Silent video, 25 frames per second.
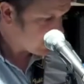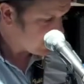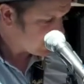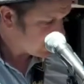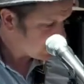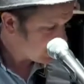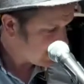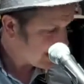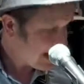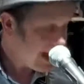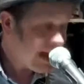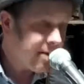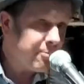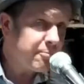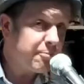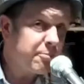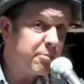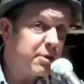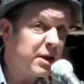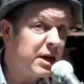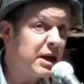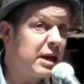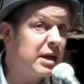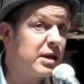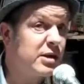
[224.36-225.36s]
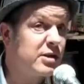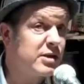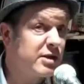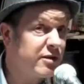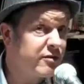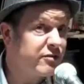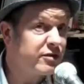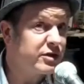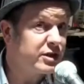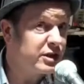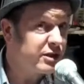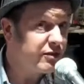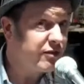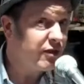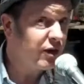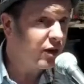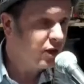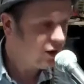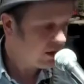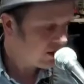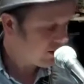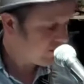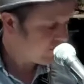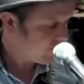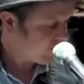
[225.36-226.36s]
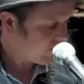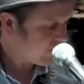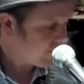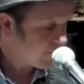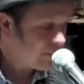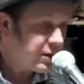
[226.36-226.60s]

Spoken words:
is the MP75,